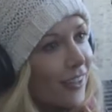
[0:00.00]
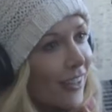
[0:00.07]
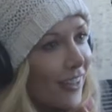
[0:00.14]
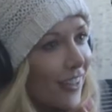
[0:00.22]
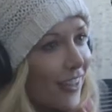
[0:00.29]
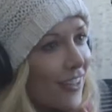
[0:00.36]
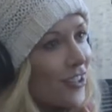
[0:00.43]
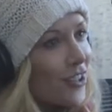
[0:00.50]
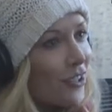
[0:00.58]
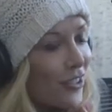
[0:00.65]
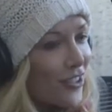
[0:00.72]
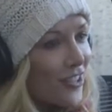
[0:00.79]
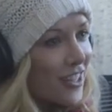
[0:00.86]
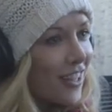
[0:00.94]
And so
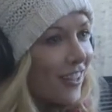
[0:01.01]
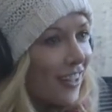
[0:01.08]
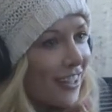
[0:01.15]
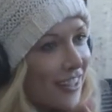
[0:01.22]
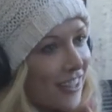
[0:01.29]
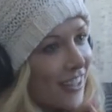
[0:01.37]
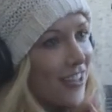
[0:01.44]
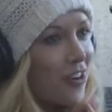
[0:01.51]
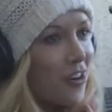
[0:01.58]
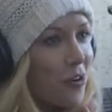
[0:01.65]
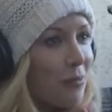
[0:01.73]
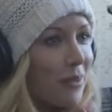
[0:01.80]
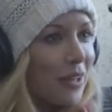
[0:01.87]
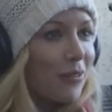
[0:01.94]
there's that, like, he gets
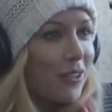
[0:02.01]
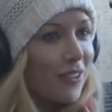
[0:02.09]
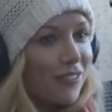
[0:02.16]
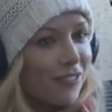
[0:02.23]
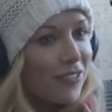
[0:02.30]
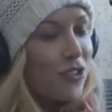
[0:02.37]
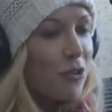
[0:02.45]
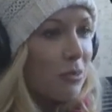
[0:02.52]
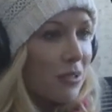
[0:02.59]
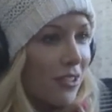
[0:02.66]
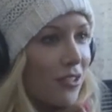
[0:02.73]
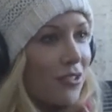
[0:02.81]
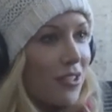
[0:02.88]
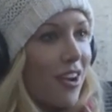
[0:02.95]
home and I want to strip his
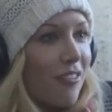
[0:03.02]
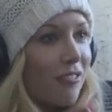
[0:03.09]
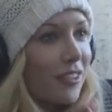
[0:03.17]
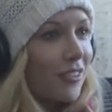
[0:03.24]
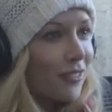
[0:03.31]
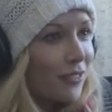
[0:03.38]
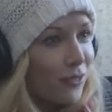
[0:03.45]
clothes off and